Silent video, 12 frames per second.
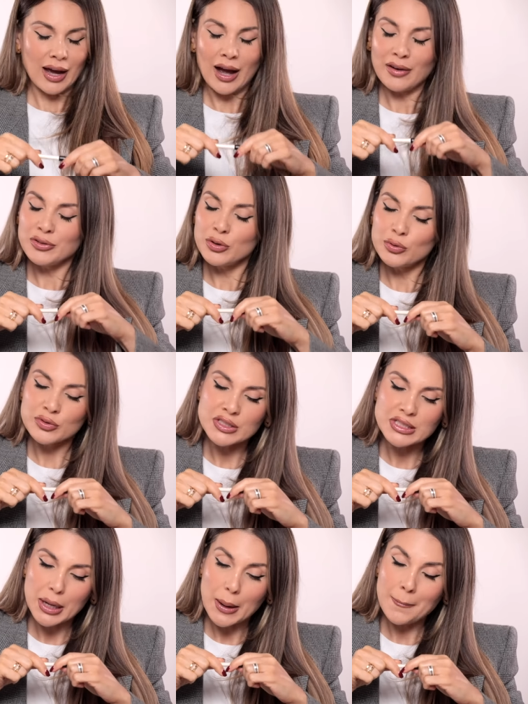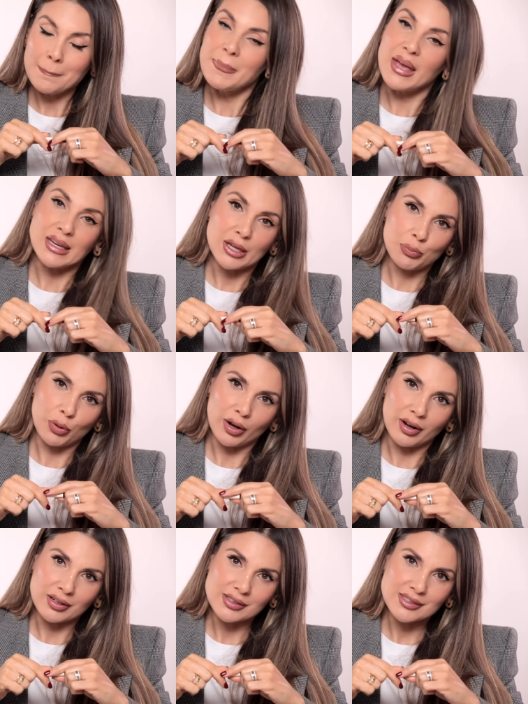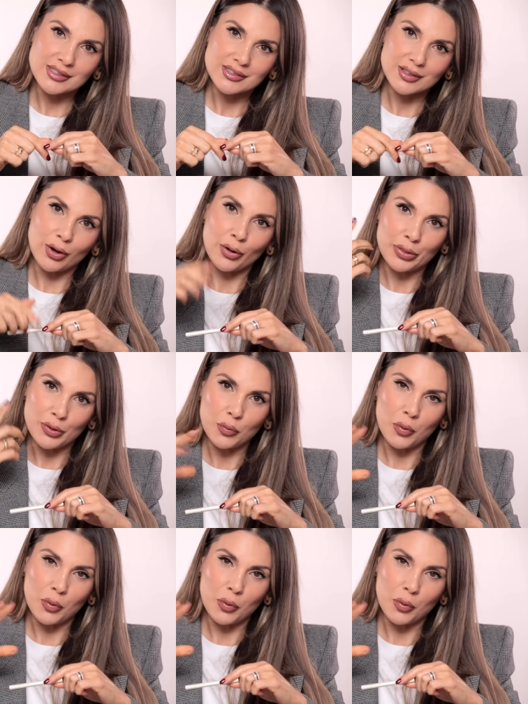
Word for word: I've used many products on the